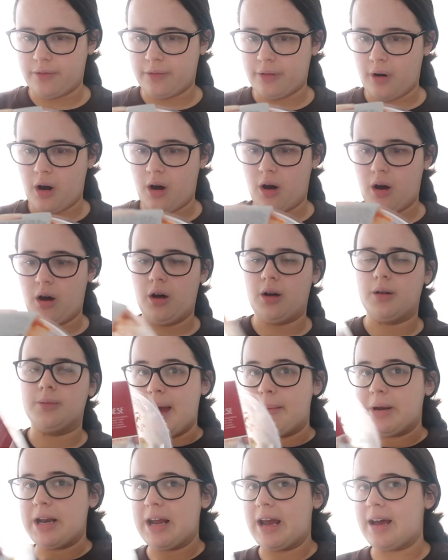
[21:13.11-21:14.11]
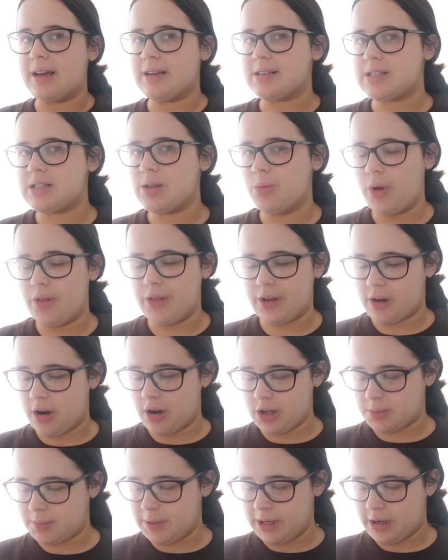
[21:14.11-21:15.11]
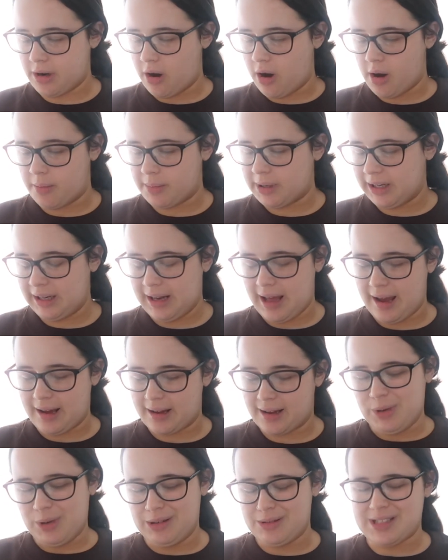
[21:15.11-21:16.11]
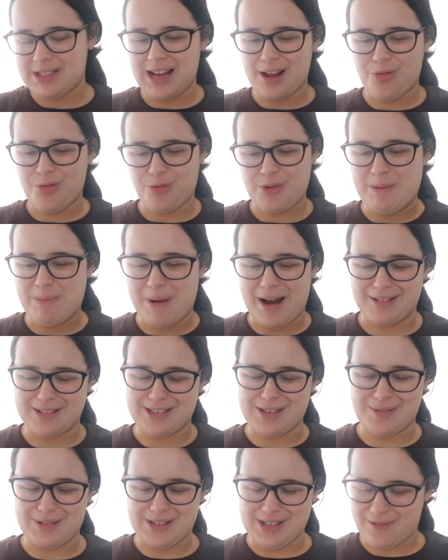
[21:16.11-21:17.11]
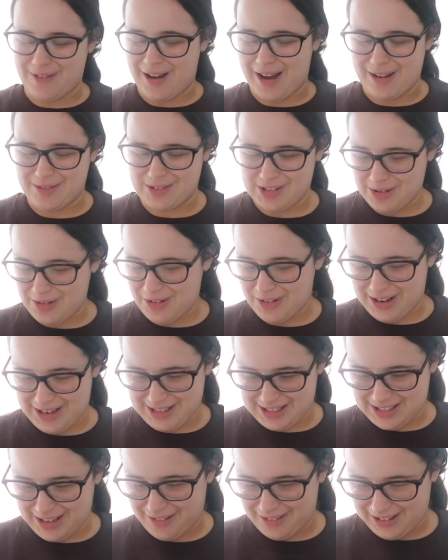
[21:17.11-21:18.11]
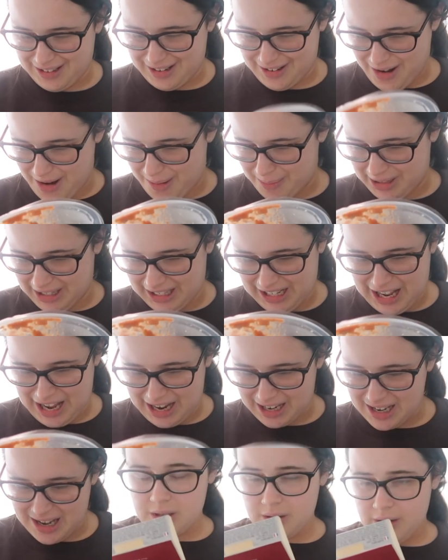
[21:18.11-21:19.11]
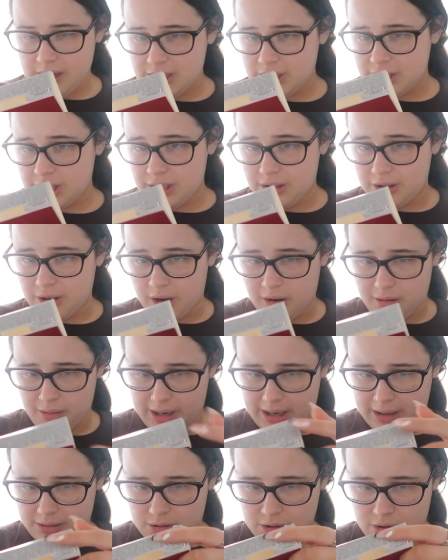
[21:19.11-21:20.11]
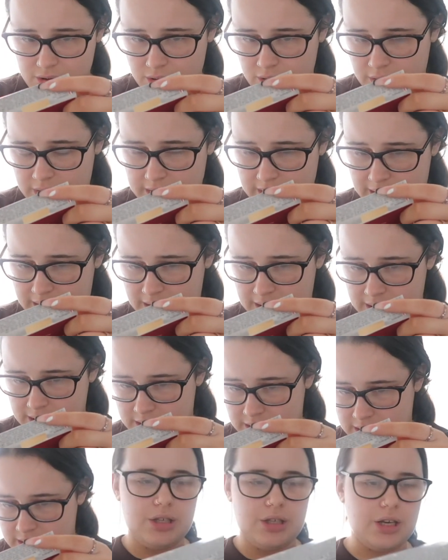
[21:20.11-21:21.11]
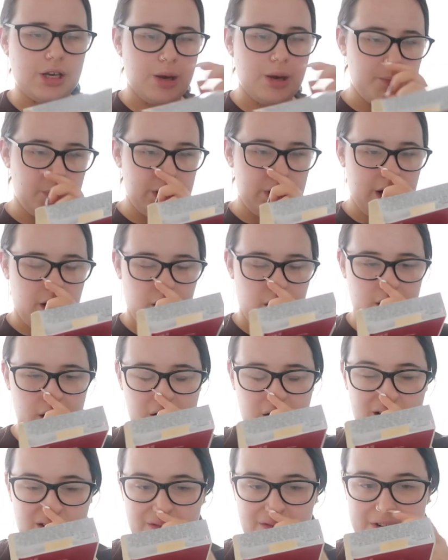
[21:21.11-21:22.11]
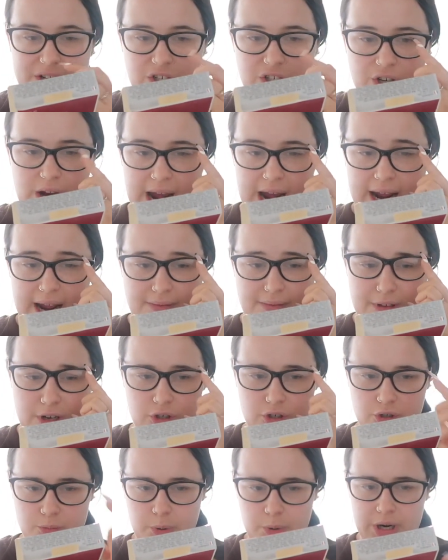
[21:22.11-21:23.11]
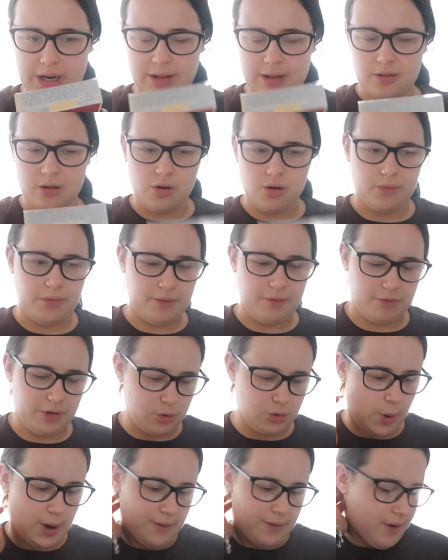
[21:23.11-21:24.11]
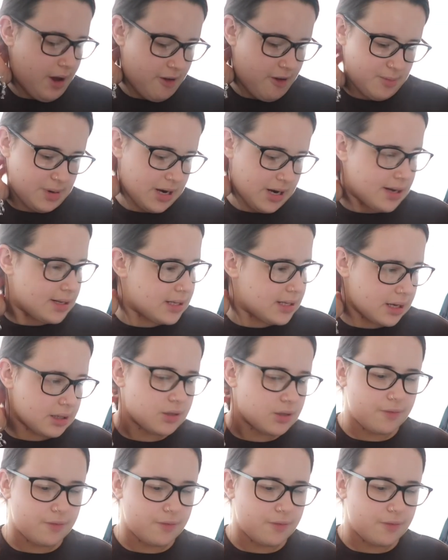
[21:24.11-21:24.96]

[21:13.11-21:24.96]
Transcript: from M&S, the one that cost me an arm and a leg. Well, it was like £3.75, so not necessarily an arm and a leg. I don't actually know how to cook this. So you can put it on an oven tray and then just put it in the oven for 25 minutes, that's